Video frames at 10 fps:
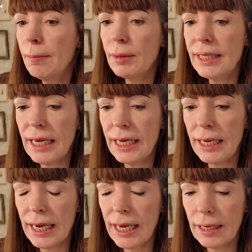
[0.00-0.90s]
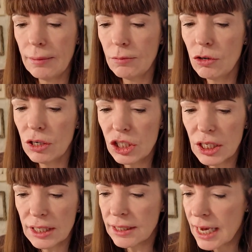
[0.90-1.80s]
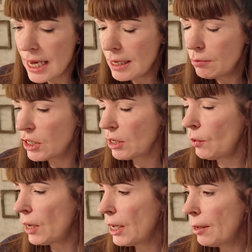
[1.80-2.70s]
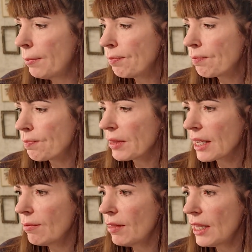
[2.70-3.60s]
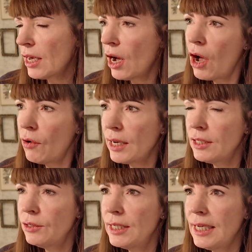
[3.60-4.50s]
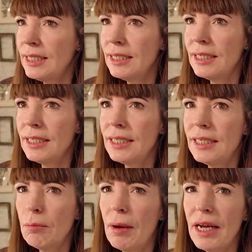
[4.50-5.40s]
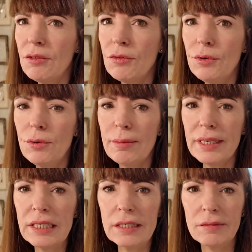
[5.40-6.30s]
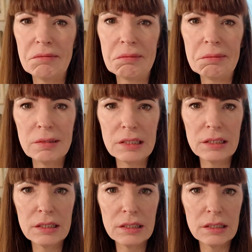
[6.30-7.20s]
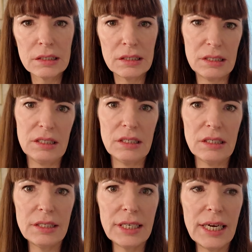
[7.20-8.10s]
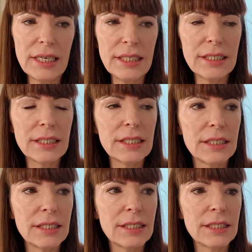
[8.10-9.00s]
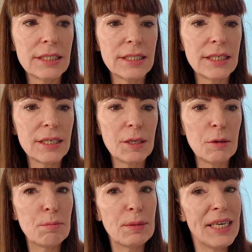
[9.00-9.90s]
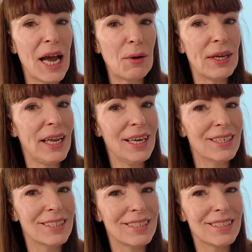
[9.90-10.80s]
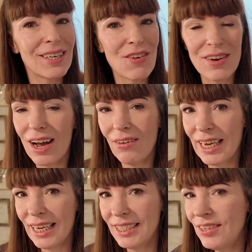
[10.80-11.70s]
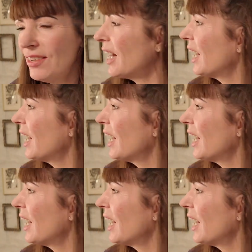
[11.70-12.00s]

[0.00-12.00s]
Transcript: but then I'm crunching time, so I'm thinking, oh, I can do it in the bathroom, but it doesn't look nice. But now it is, so now I can do